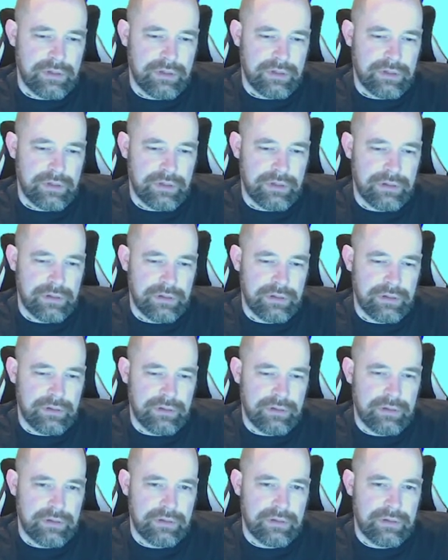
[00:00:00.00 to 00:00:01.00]
R,
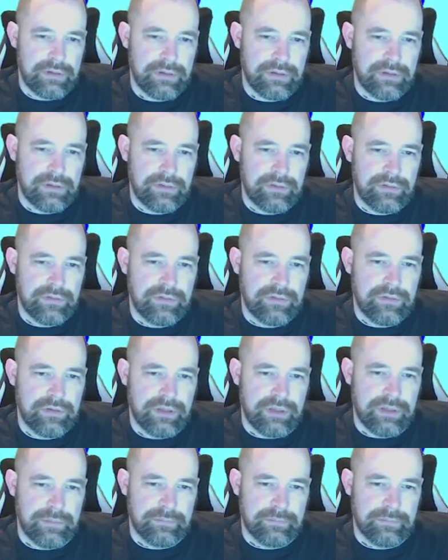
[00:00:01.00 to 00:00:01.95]
T.